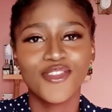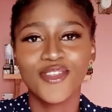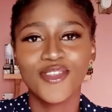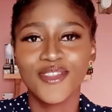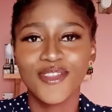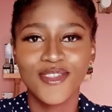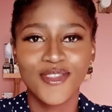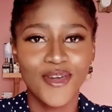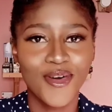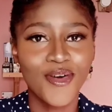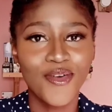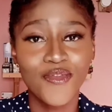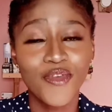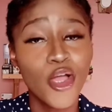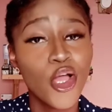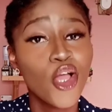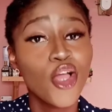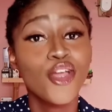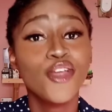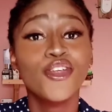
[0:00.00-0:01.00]
yourself.
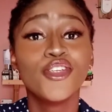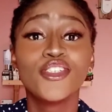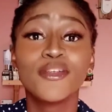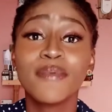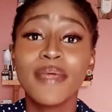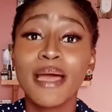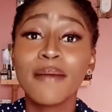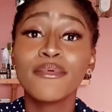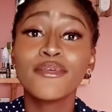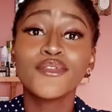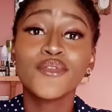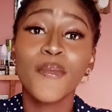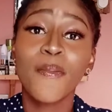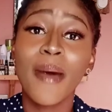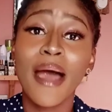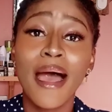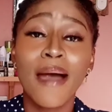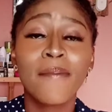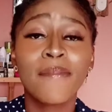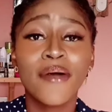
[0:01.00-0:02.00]
You should be able to
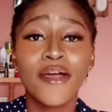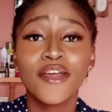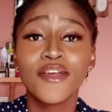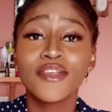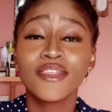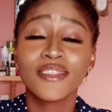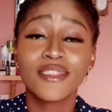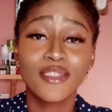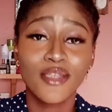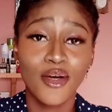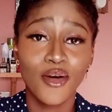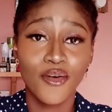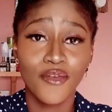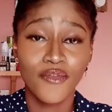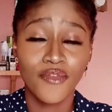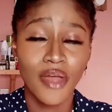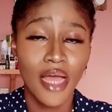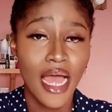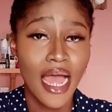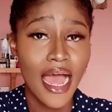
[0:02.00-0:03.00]
pamper yourself.
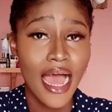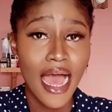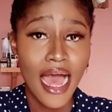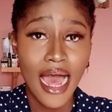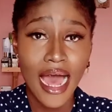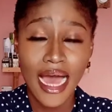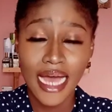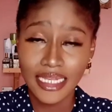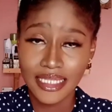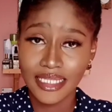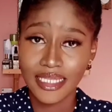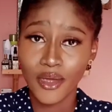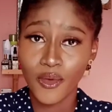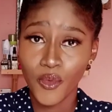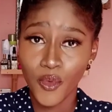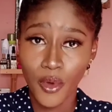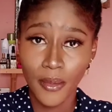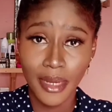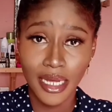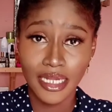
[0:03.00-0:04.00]
As a
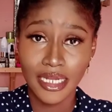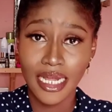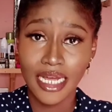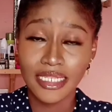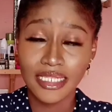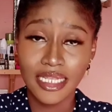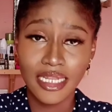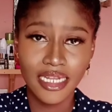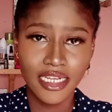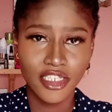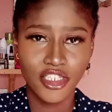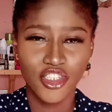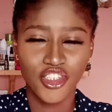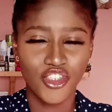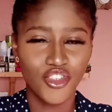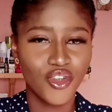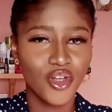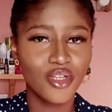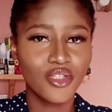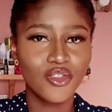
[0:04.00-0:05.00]
woman, as a lady, you
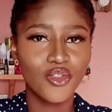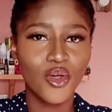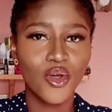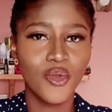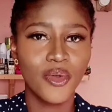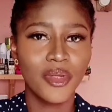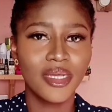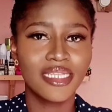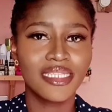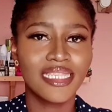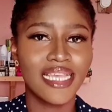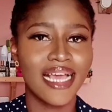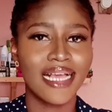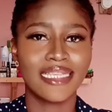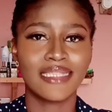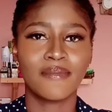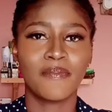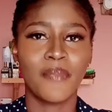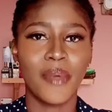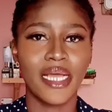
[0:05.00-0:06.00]
don't always
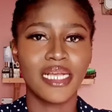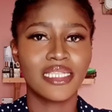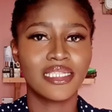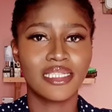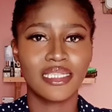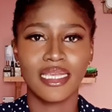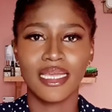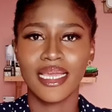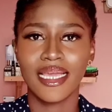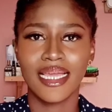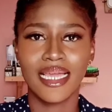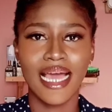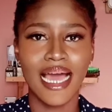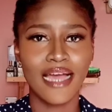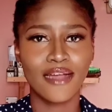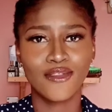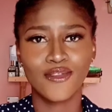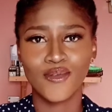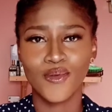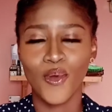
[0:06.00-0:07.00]
expect a
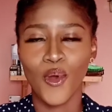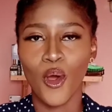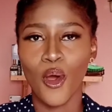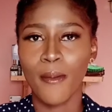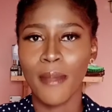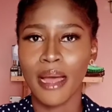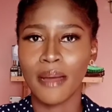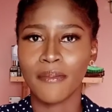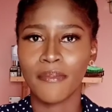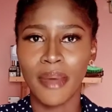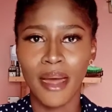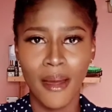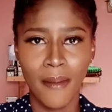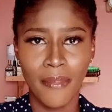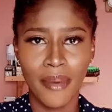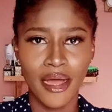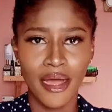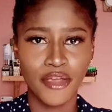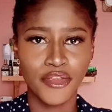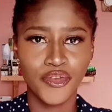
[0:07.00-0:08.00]
guy to come and
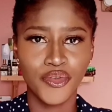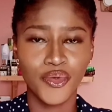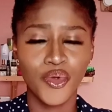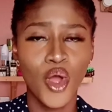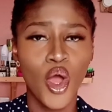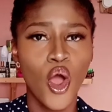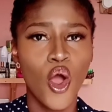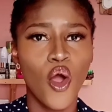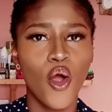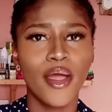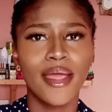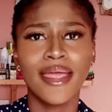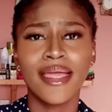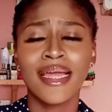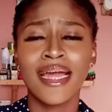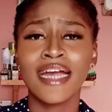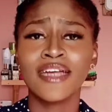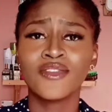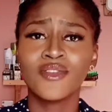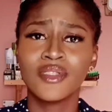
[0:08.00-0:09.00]
pamper you, or a
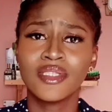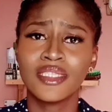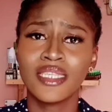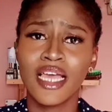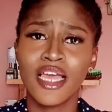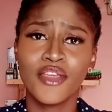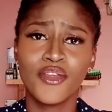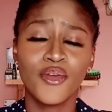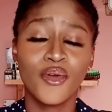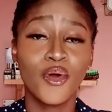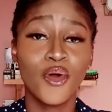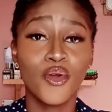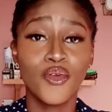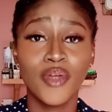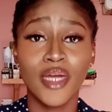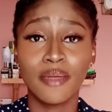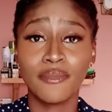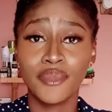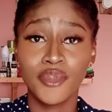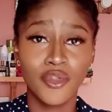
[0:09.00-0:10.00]
guy to tell you, oh, you
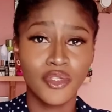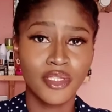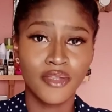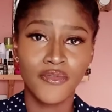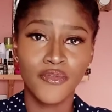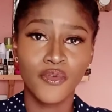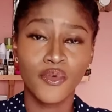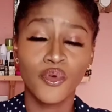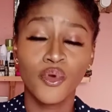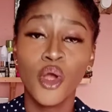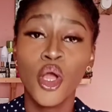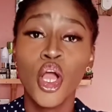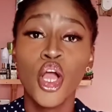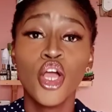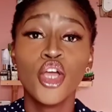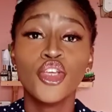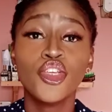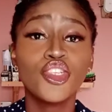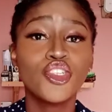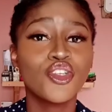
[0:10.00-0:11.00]
are beautiful.
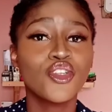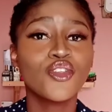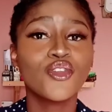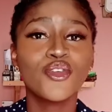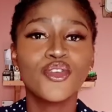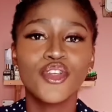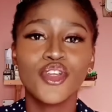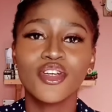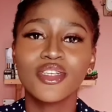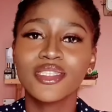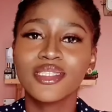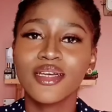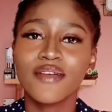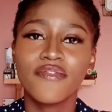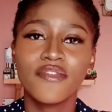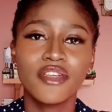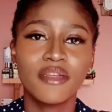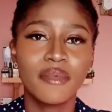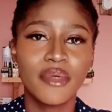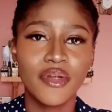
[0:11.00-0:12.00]
You should look yourself
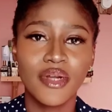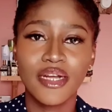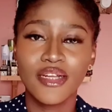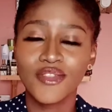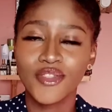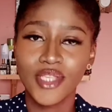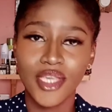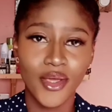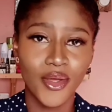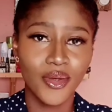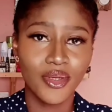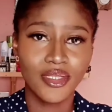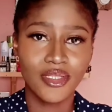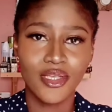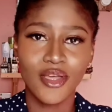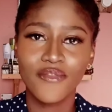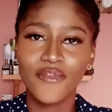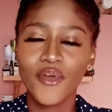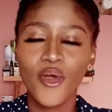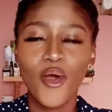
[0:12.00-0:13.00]
in the mirror and tell
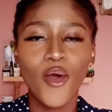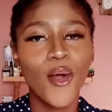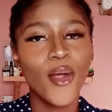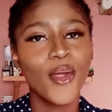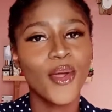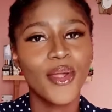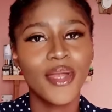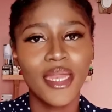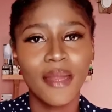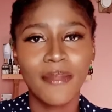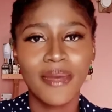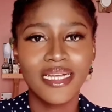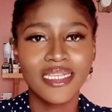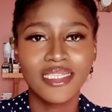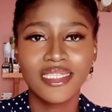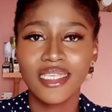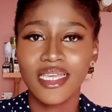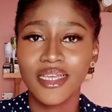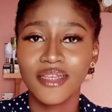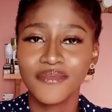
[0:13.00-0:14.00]
yourself, call your name and
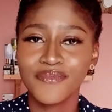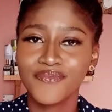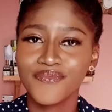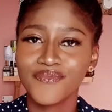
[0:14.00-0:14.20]
say,